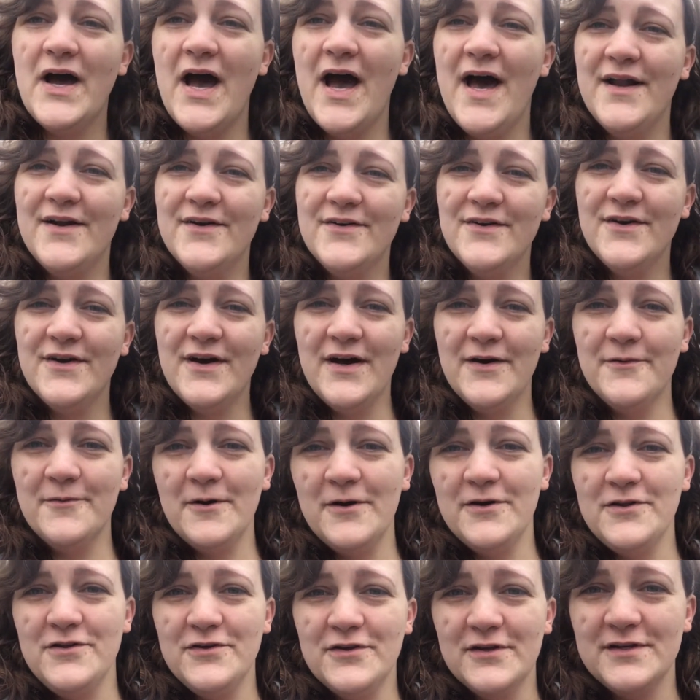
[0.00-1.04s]
I don't know how
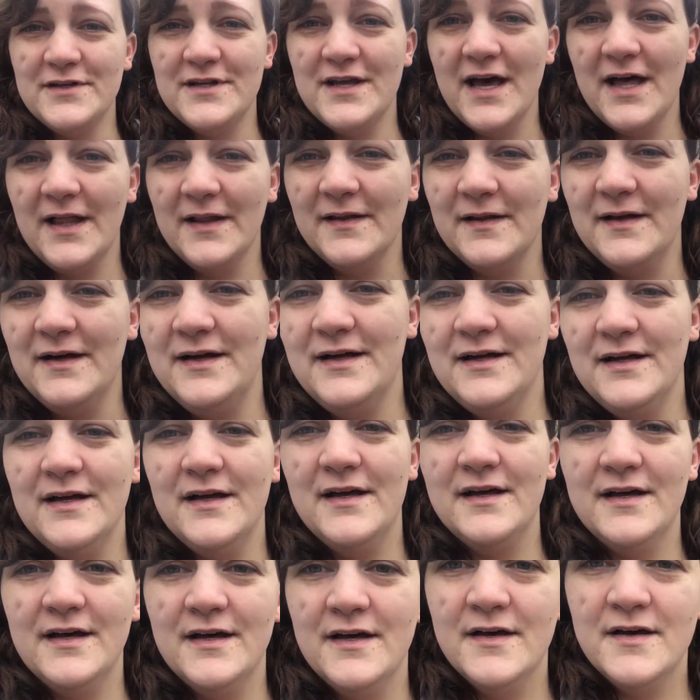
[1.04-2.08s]
well you can tell it,
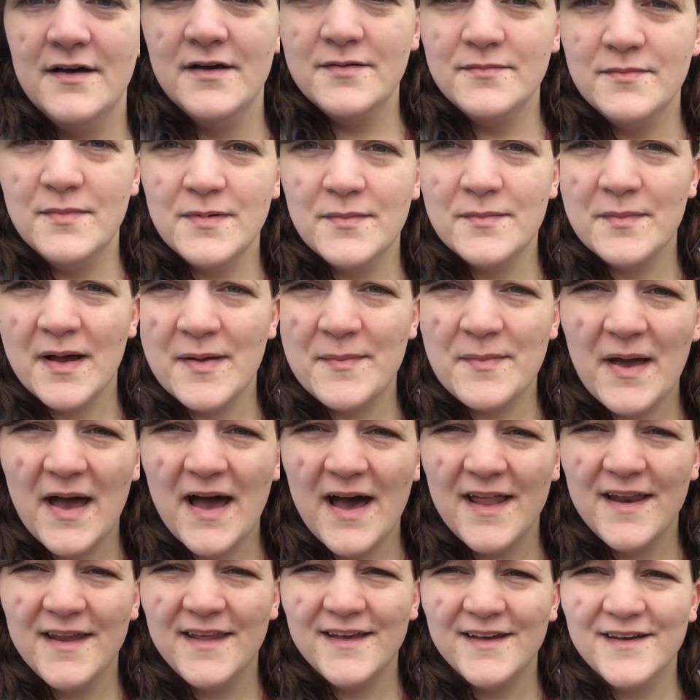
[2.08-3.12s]
but my
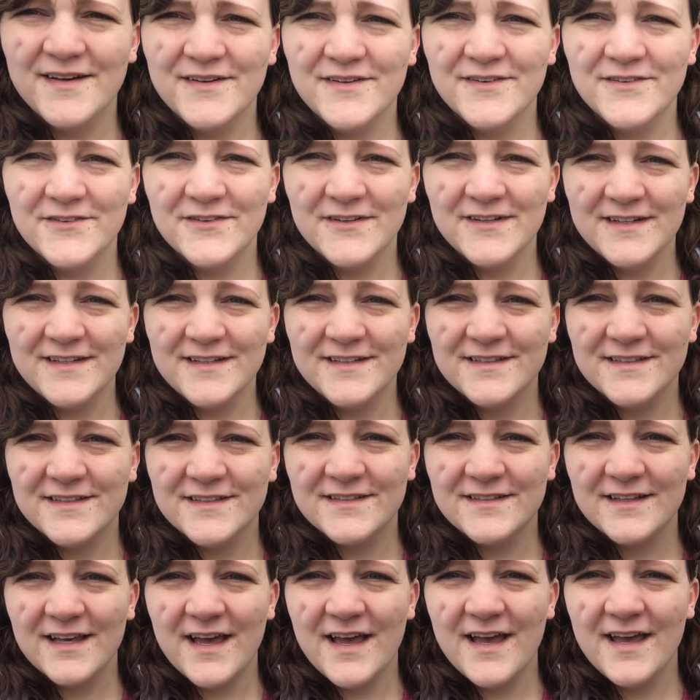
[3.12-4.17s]
patio
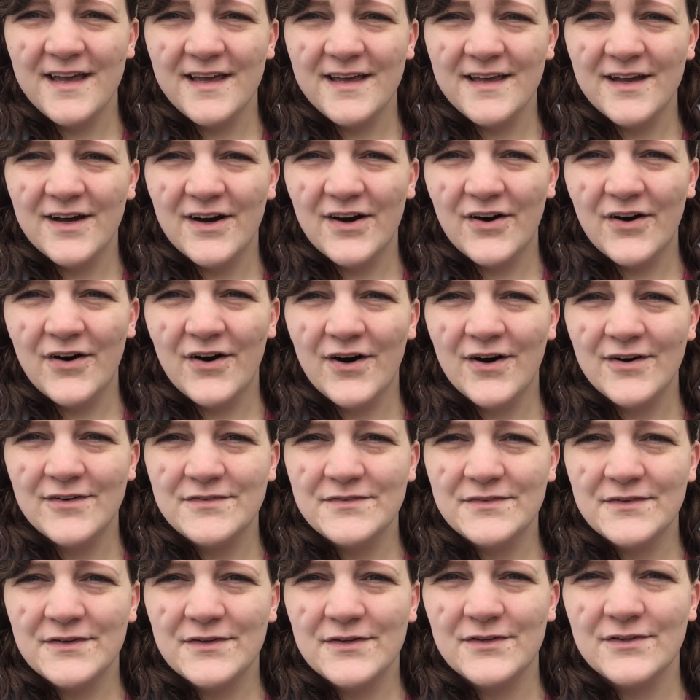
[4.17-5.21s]
is a
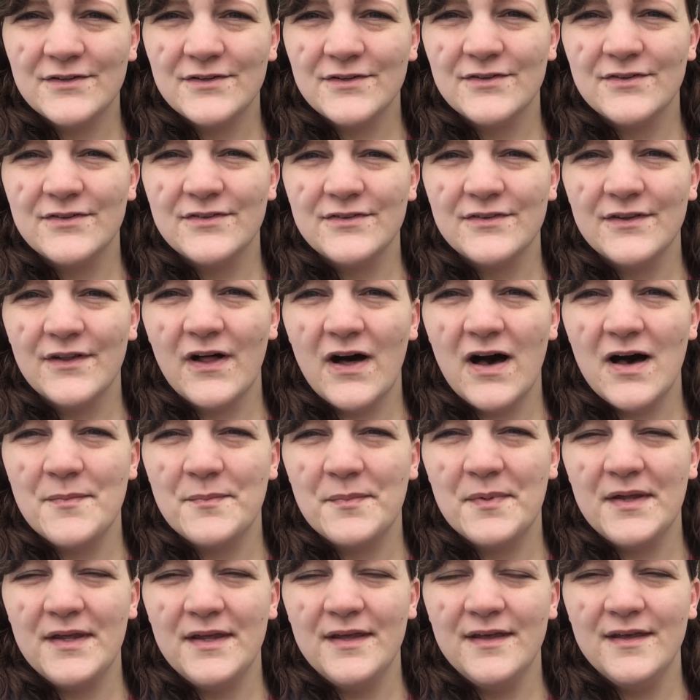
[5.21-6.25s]
awful,
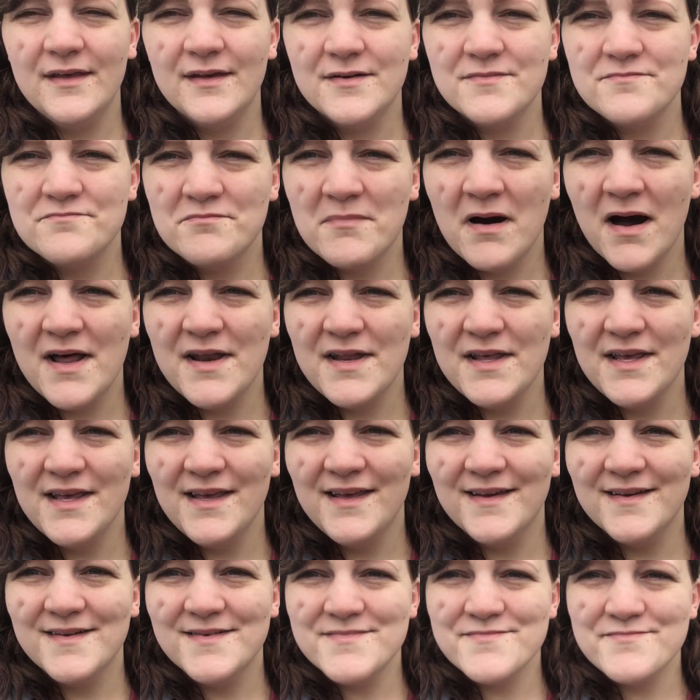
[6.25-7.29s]
sloppy,
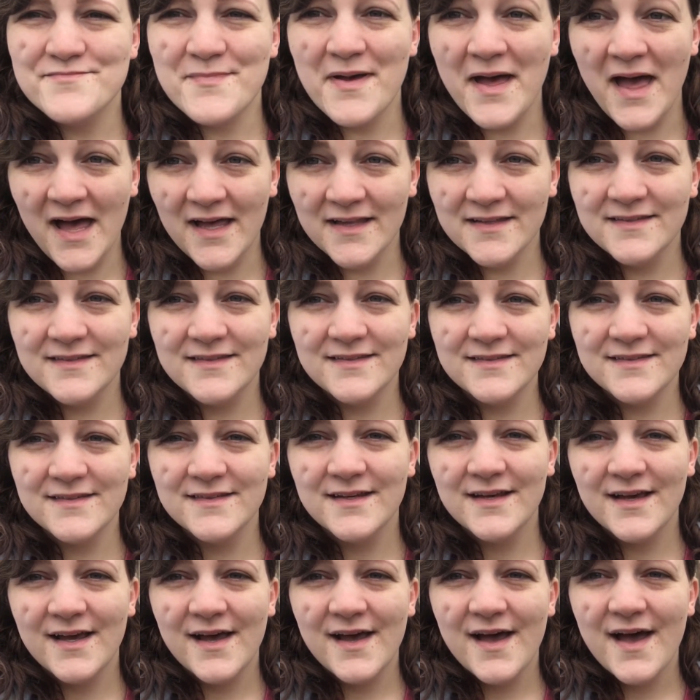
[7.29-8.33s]
muddy mess
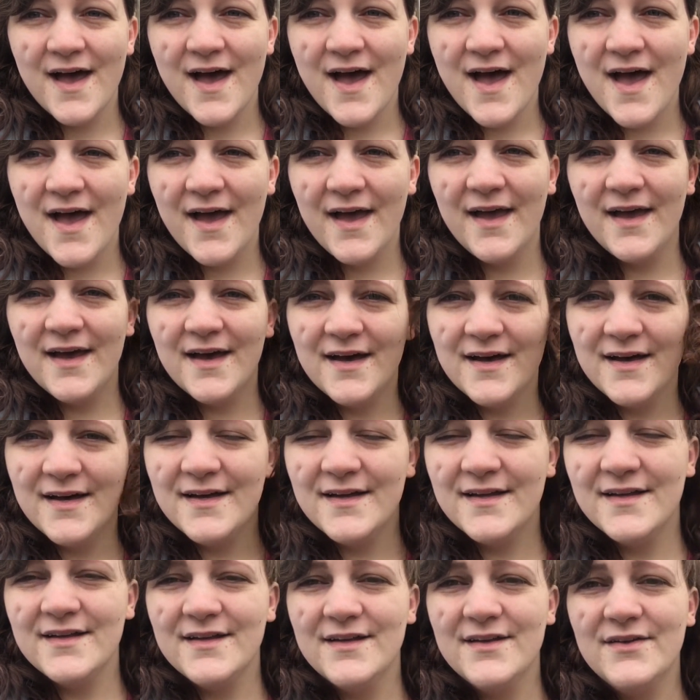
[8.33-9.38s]

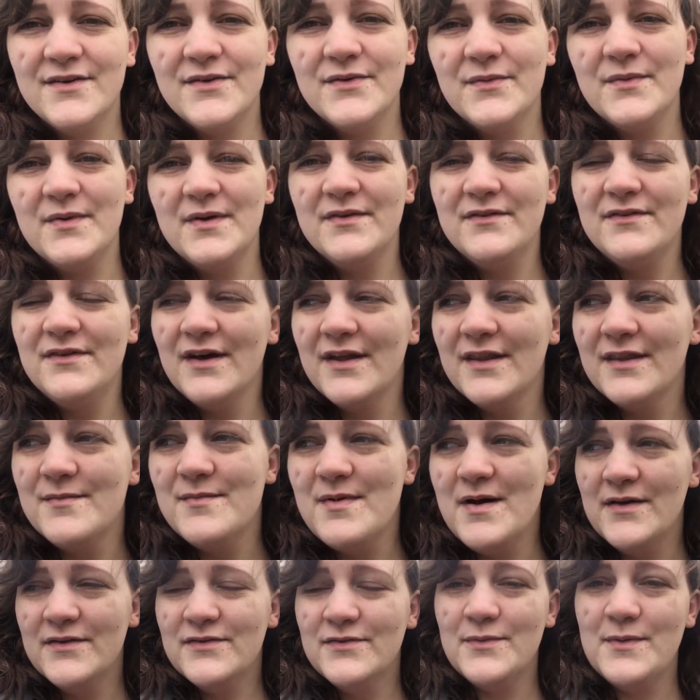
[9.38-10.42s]
and we've done the
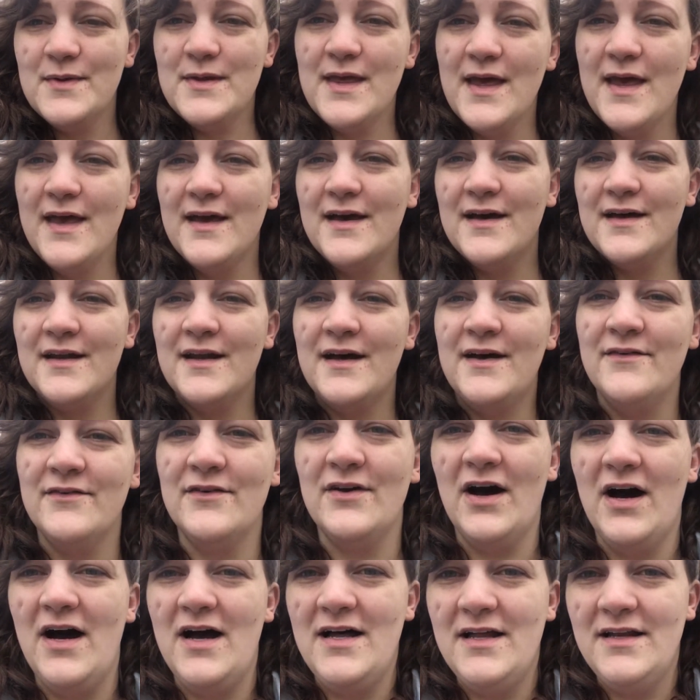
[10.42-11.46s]
best we can. I've
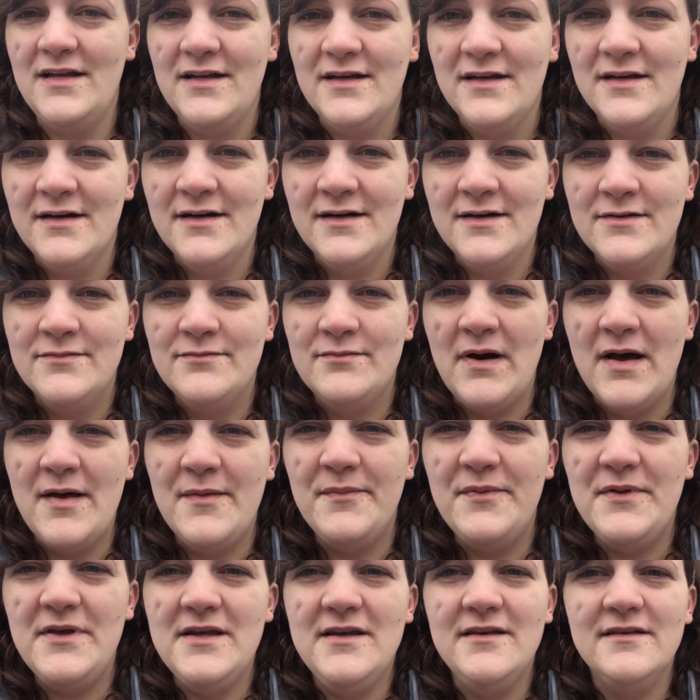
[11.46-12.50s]
got my
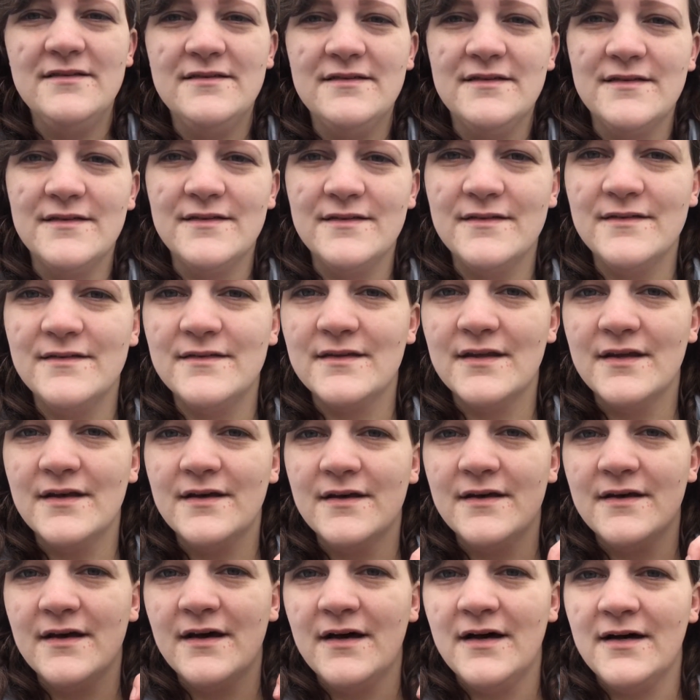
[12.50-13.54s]
pieces
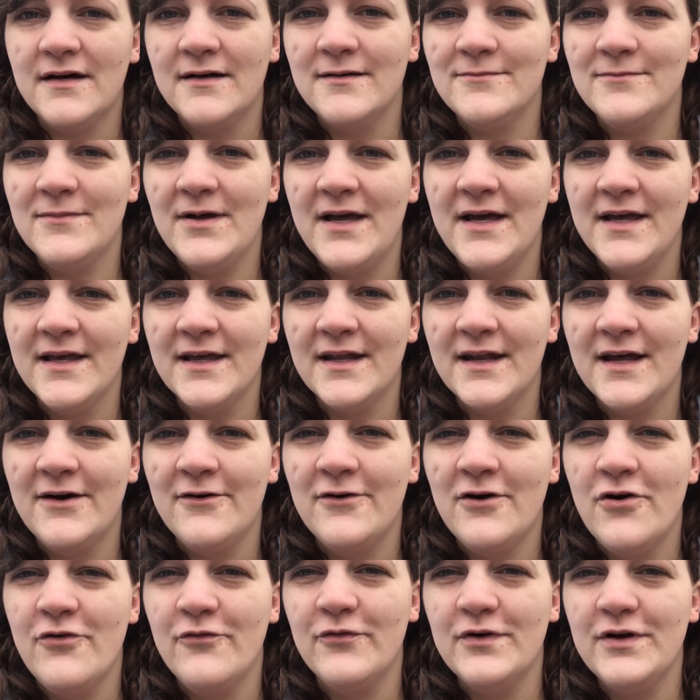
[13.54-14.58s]
um, hanging
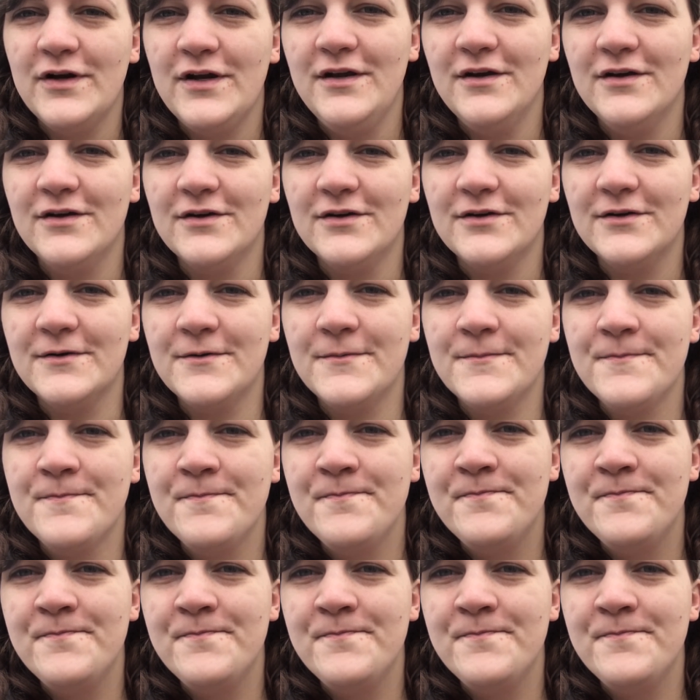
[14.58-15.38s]
out over here